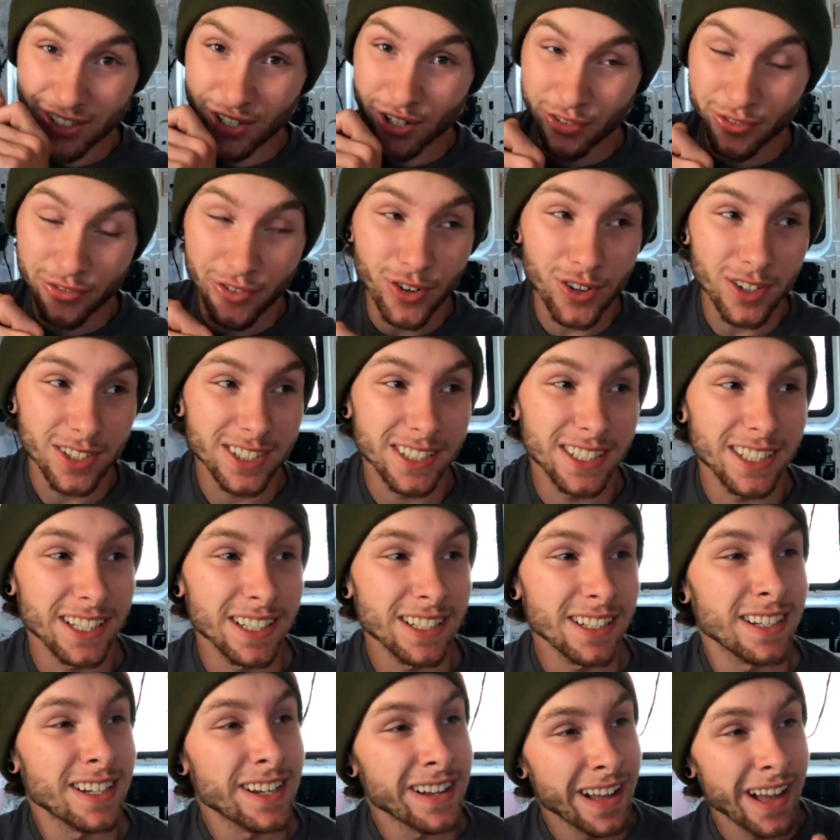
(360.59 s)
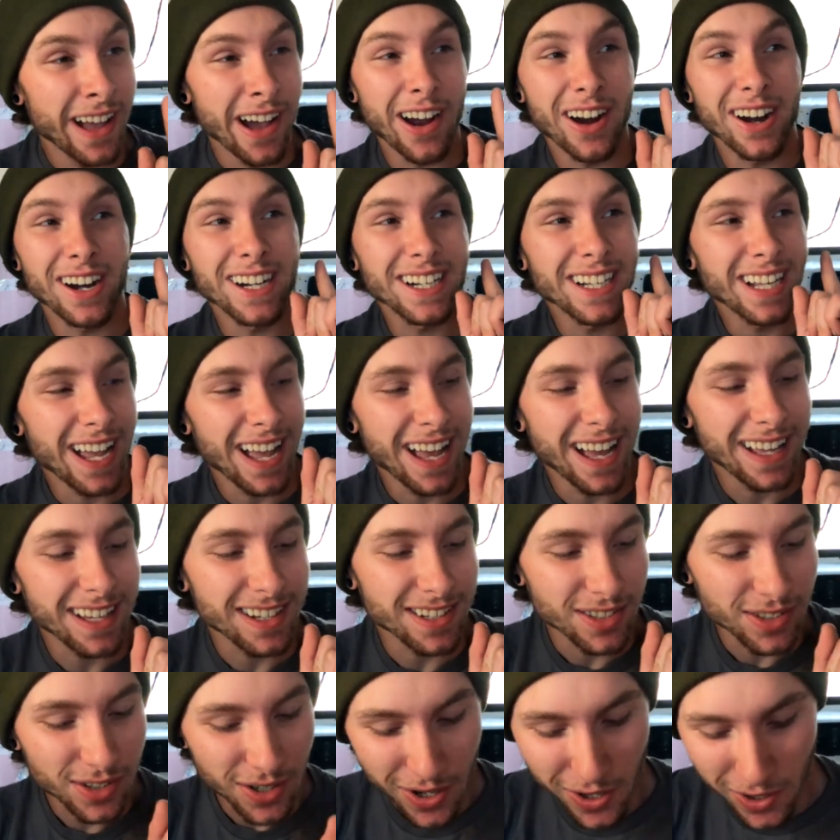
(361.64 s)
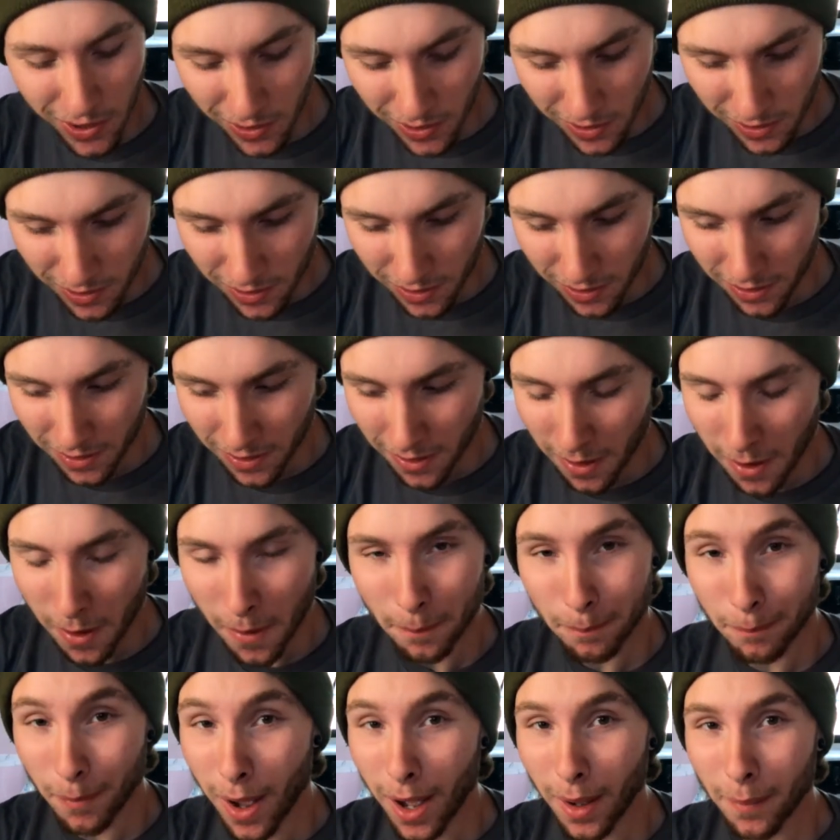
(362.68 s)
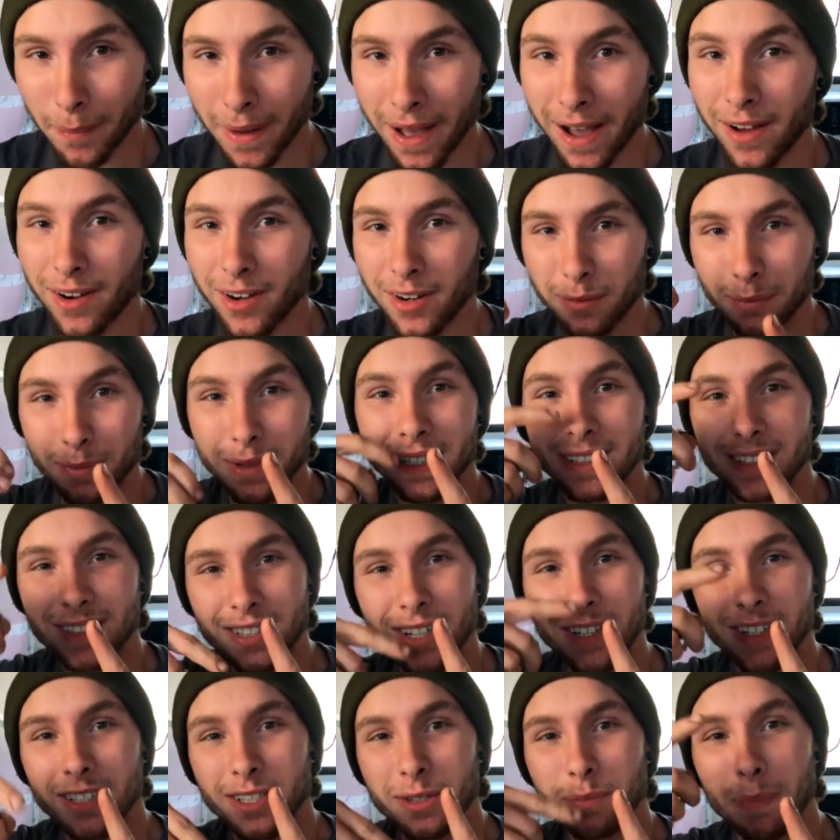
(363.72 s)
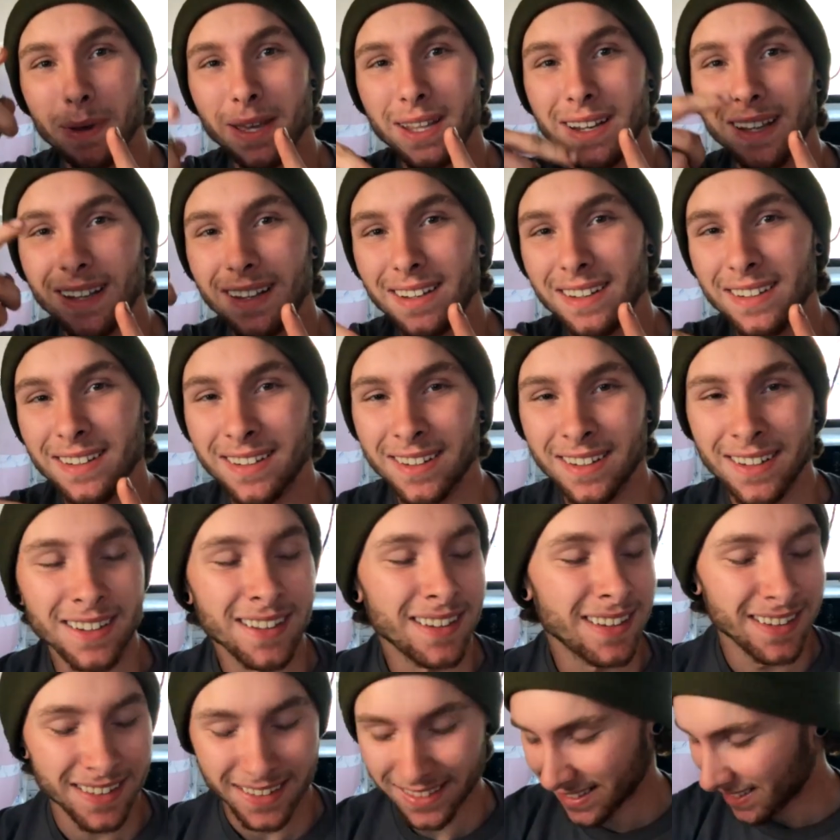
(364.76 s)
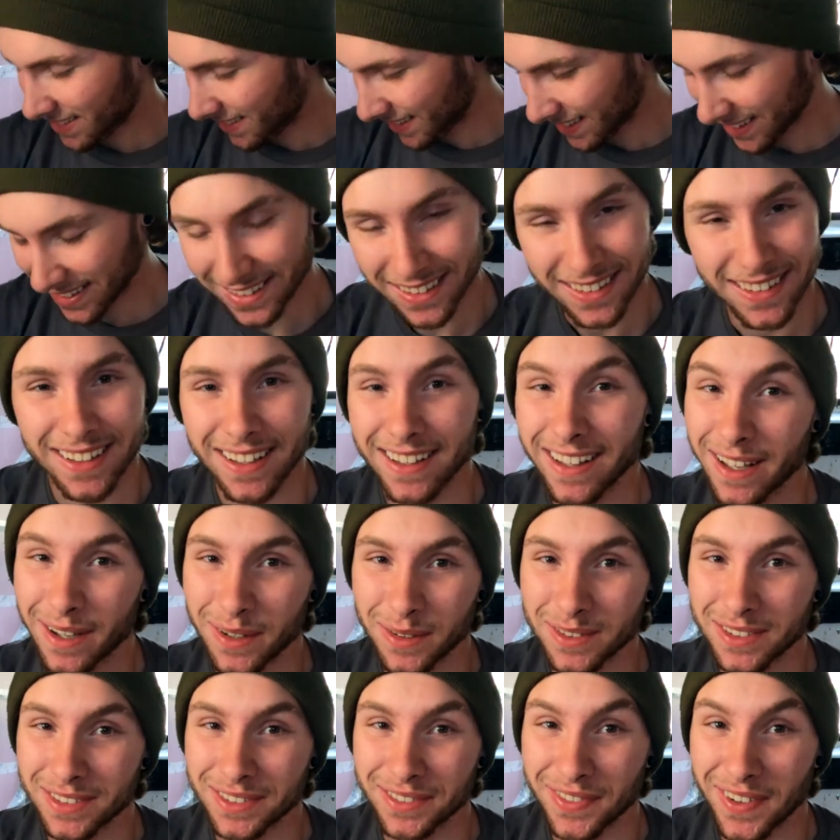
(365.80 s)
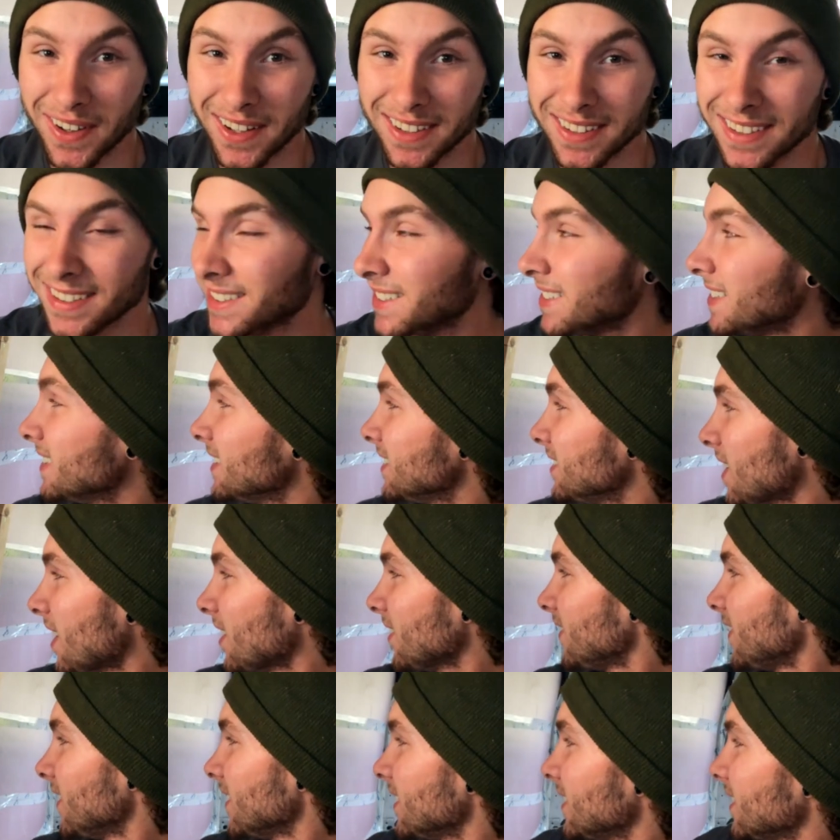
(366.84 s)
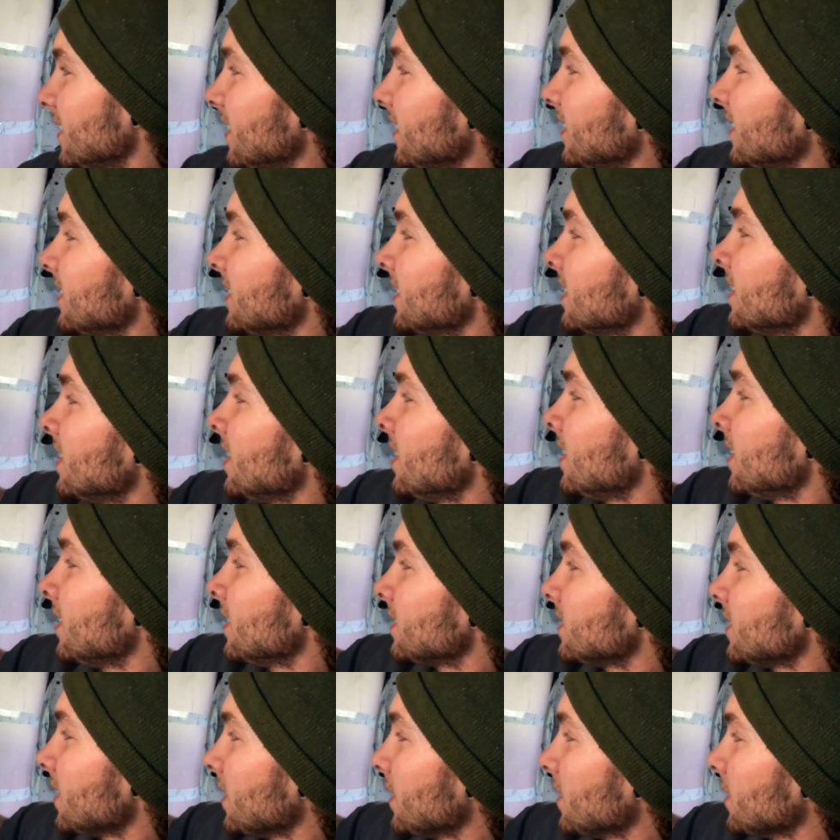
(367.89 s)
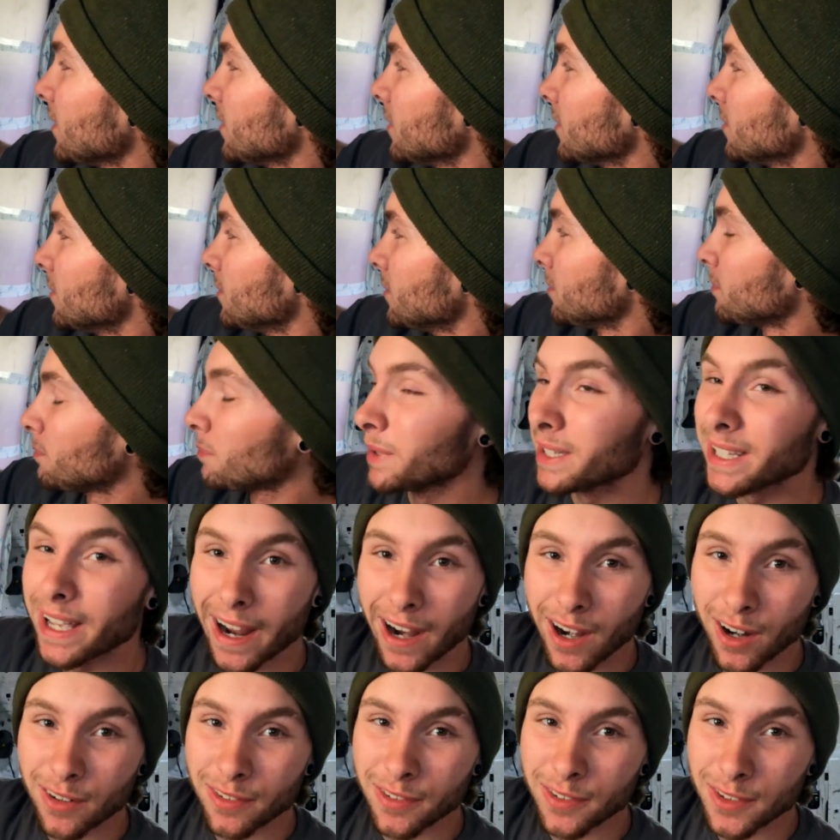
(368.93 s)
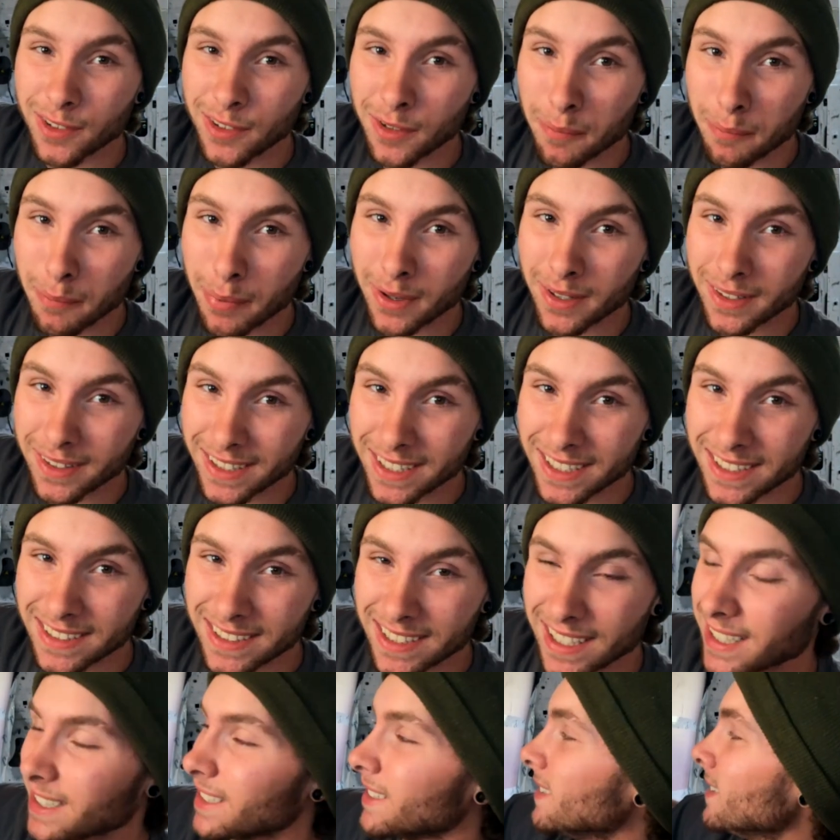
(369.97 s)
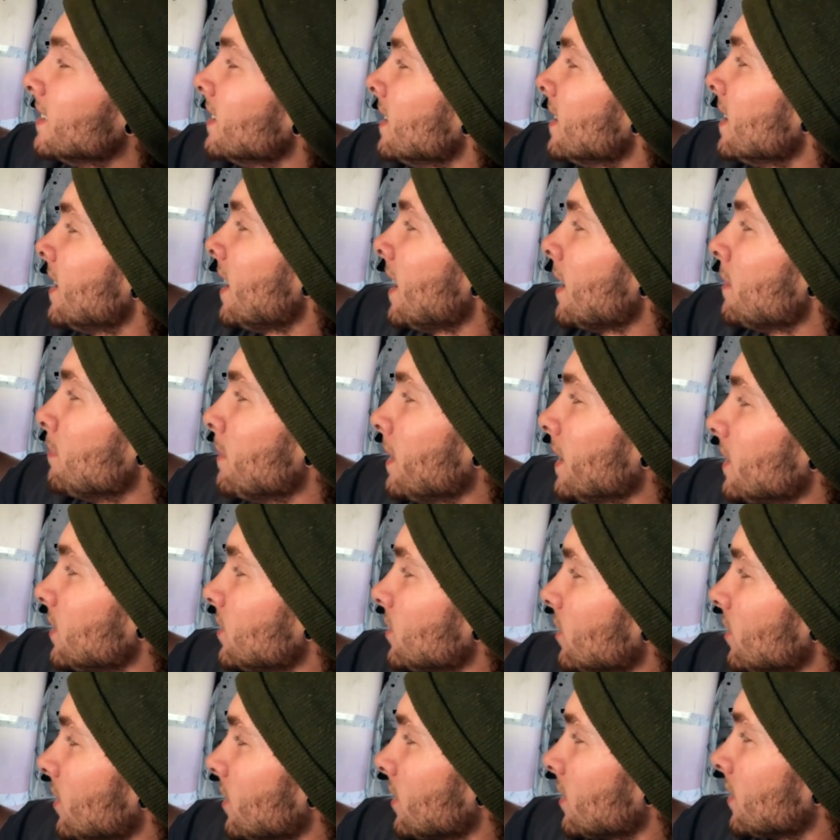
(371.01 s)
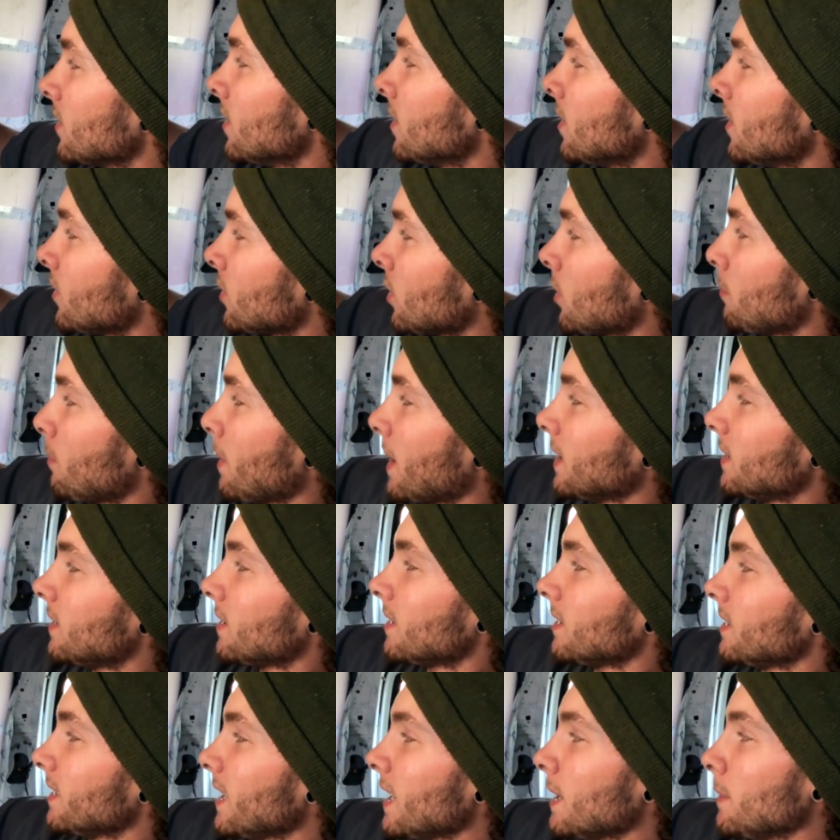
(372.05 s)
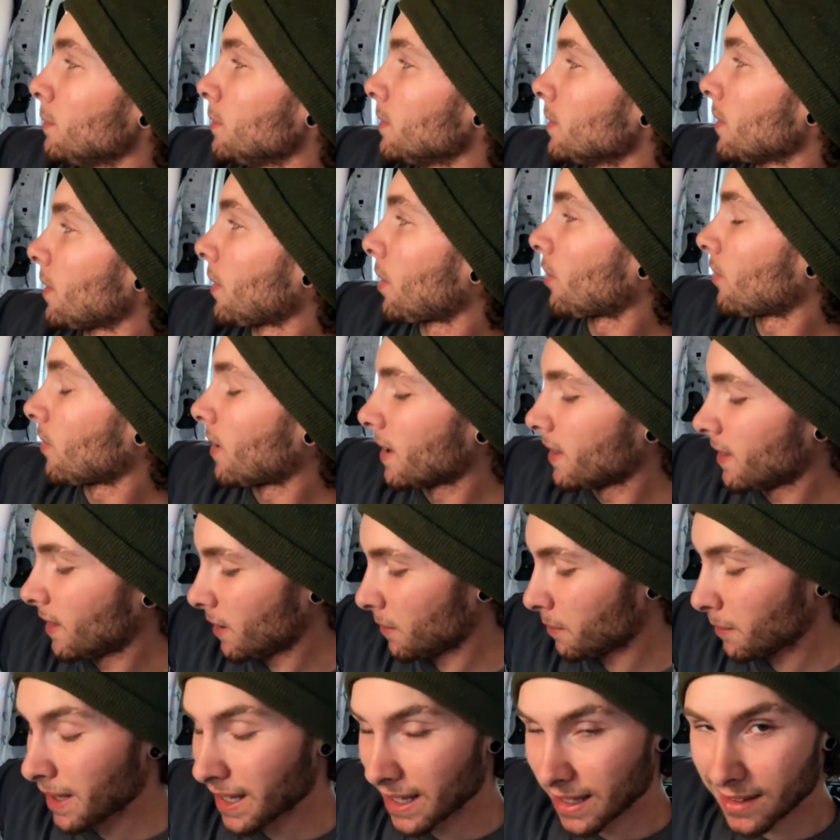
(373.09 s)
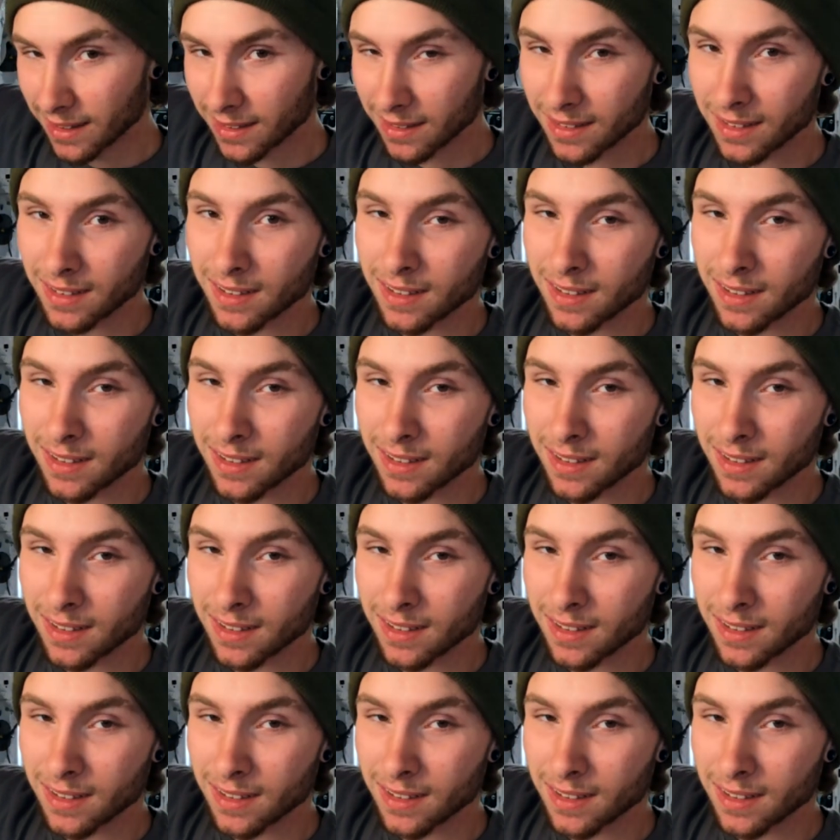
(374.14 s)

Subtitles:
and you're forcing it, I already had two pop out on me and start spinning. That wasn't fun. Not fun at all. So be careful putting these in and make sure you're basically able to thread them in